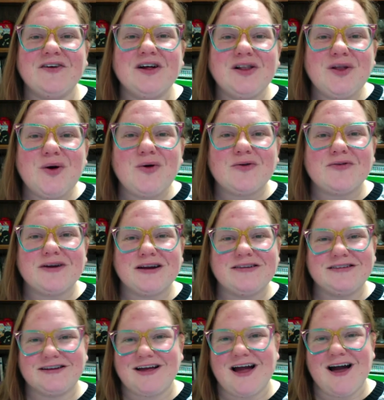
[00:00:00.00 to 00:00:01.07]
glory to
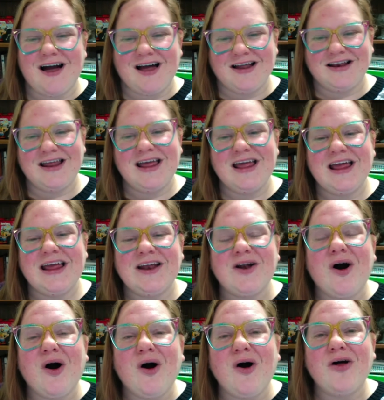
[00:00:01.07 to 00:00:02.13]
God in
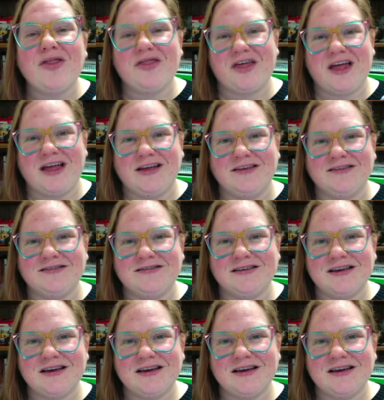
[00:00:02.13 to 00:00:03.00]
all things,